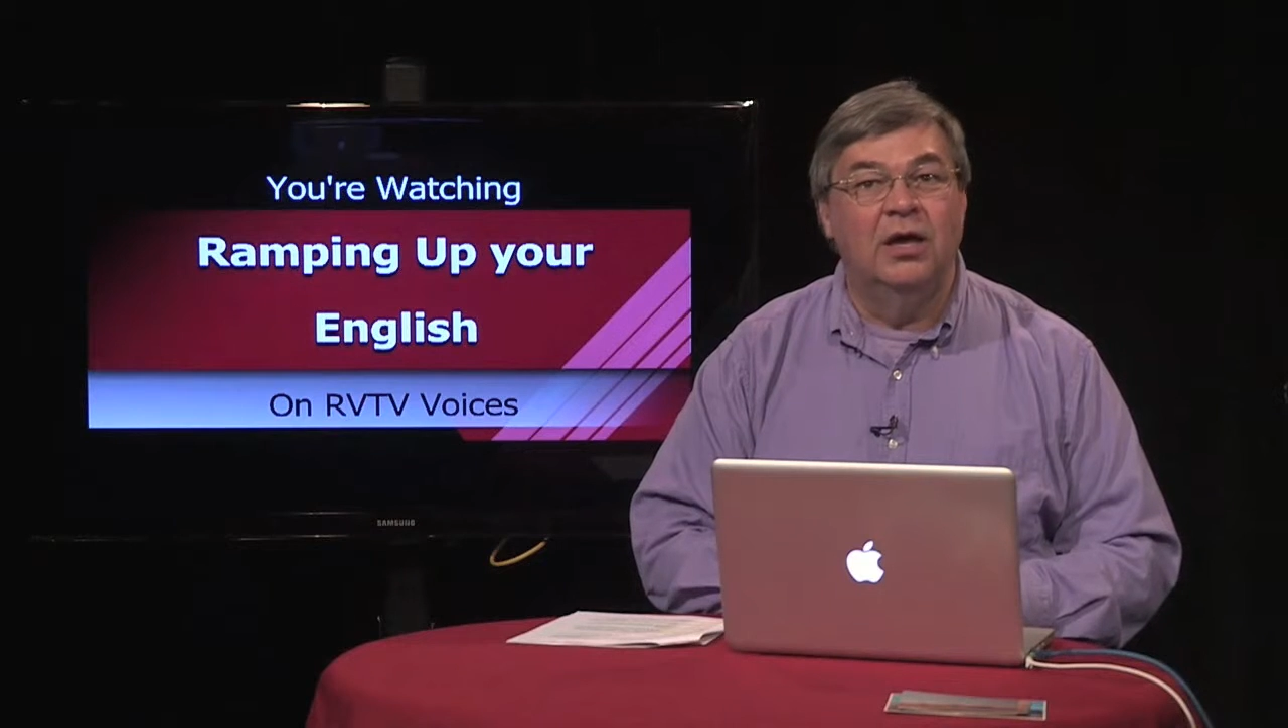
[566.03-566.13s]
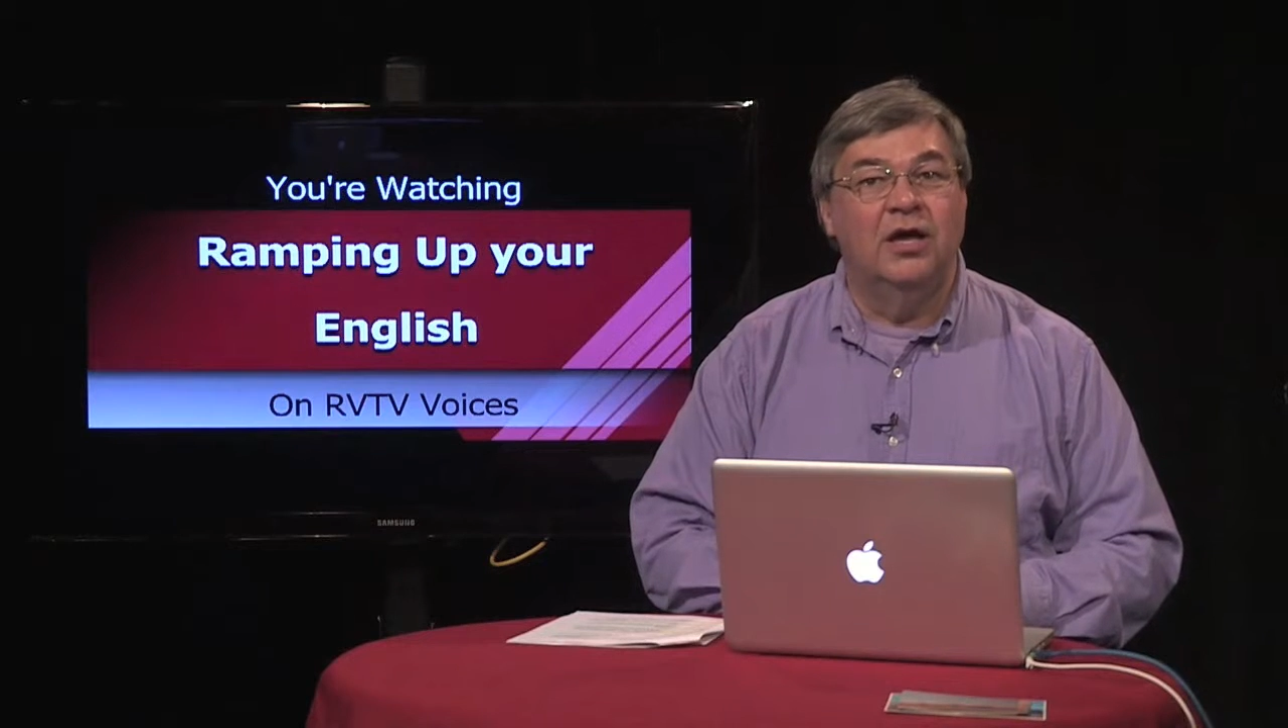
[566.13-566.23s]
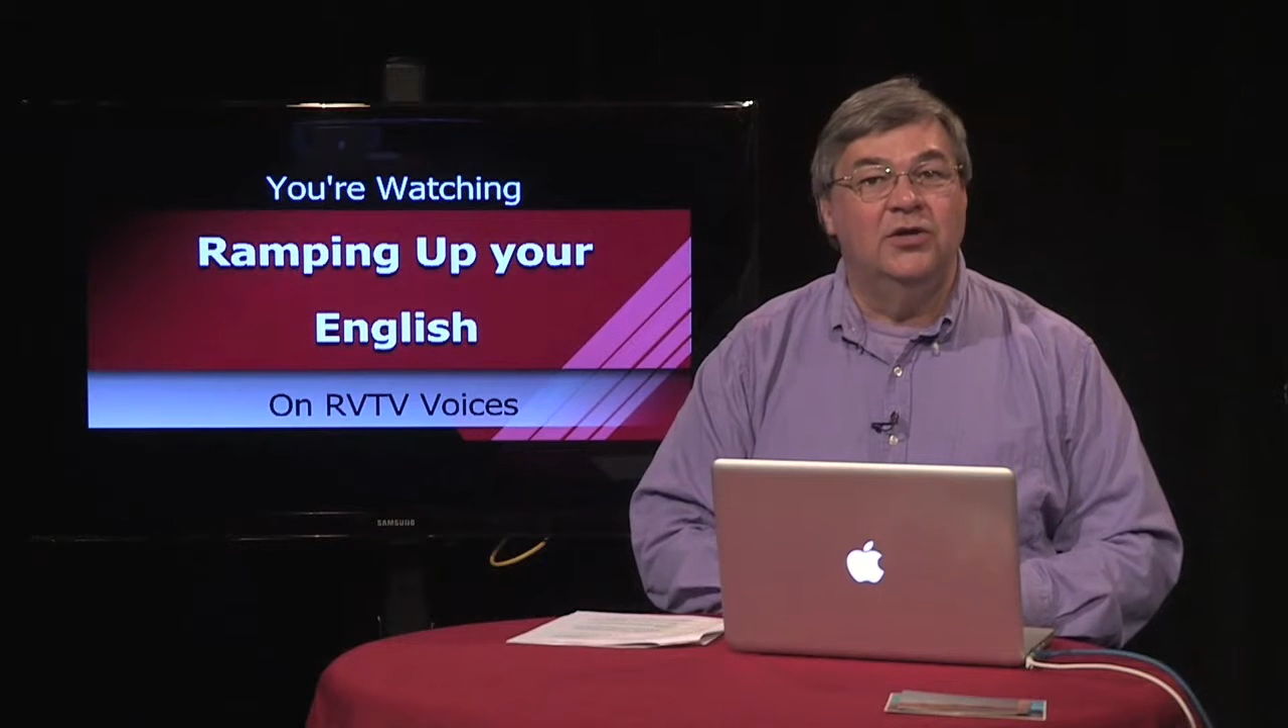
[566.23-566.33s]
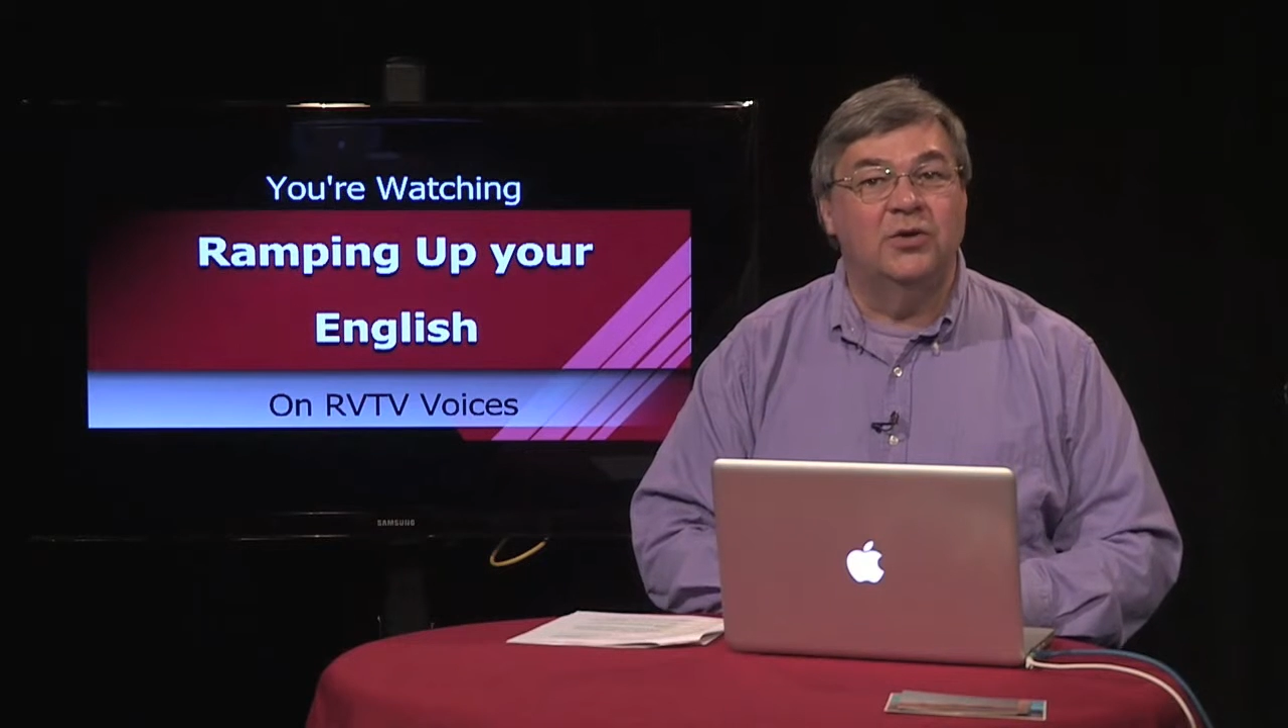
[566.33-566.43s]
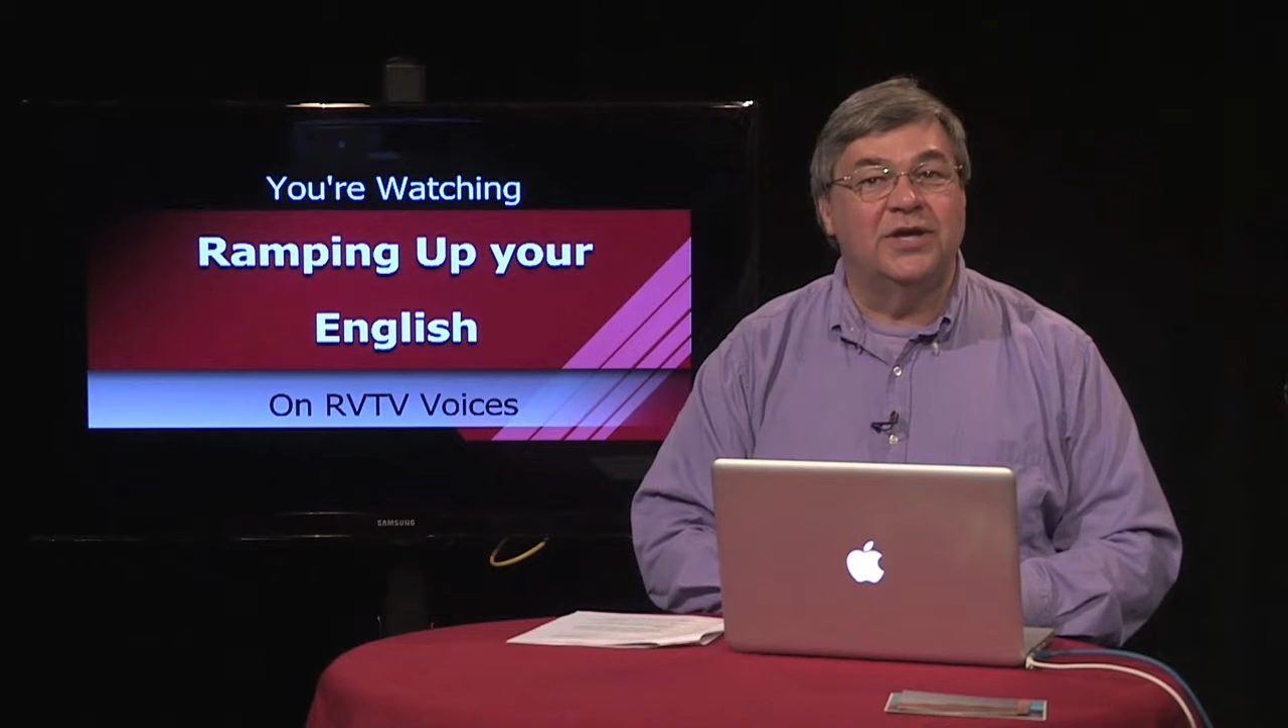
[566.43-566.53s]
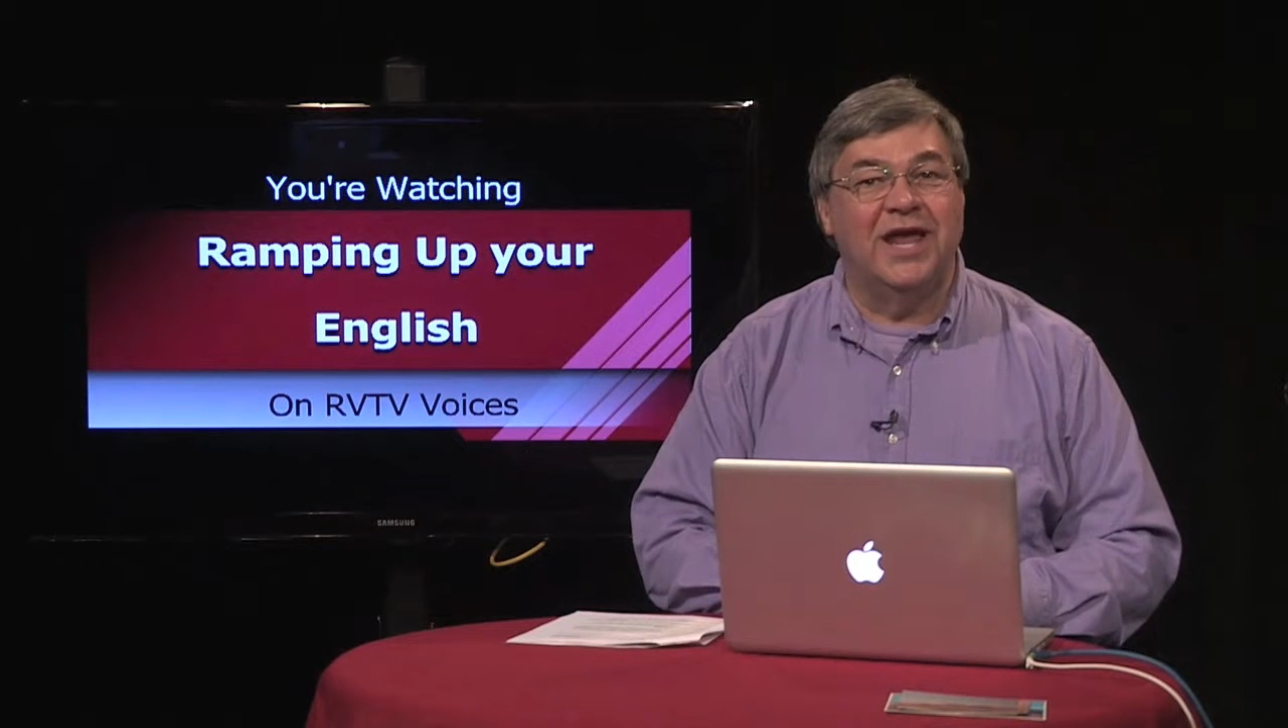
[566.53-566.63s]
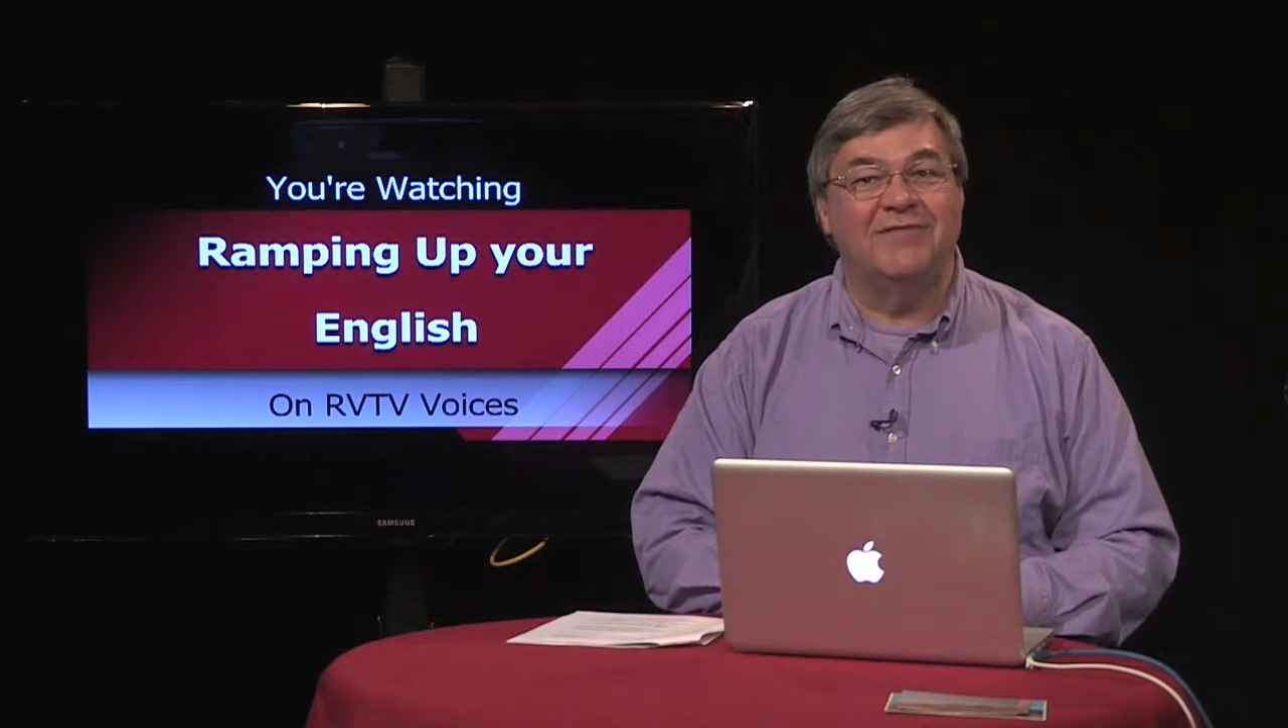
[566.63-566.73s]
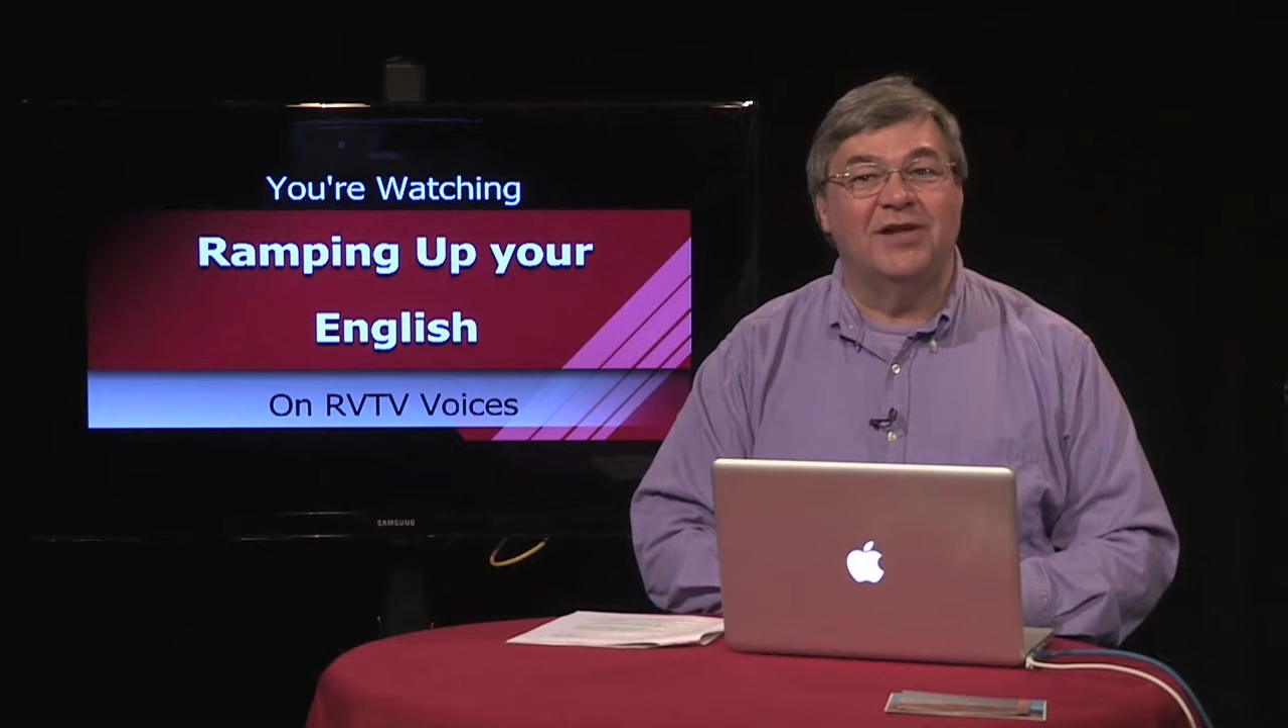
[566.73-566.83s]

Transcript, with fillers: You can have a